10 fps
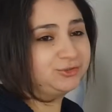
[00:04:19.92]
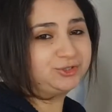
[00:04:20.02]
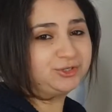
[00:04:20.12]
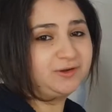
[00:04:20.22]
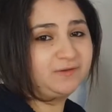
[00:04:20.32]

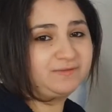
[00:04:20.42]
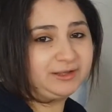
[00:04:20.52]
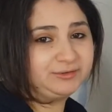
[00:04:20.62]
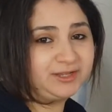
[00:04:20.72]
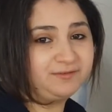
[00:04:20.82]
sugar
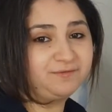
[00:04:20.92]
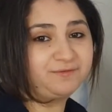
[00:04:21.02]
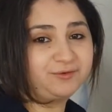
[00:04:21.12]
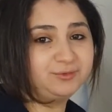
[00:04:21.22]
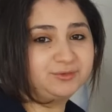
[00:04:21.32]
found in
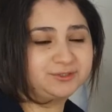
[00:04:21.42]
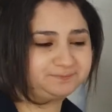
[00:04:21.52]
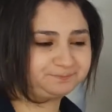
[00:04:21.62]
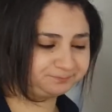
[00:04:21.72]
fruit.